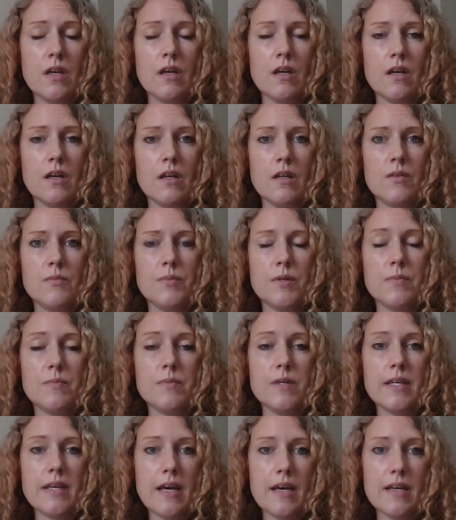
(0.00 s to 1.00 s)
but
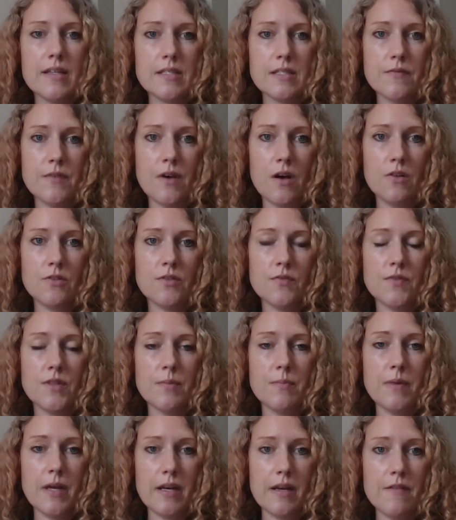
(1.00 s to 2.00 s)
because of all of the
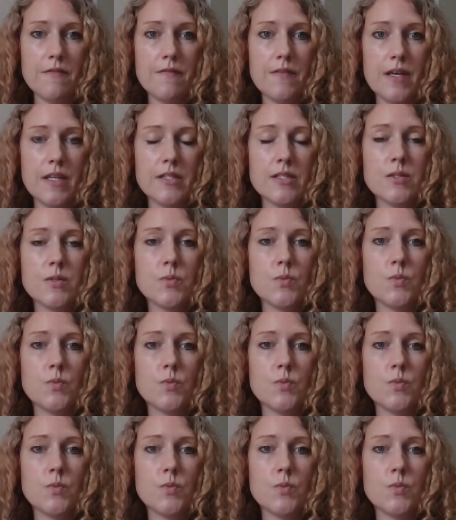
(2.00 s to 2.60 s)
benefits,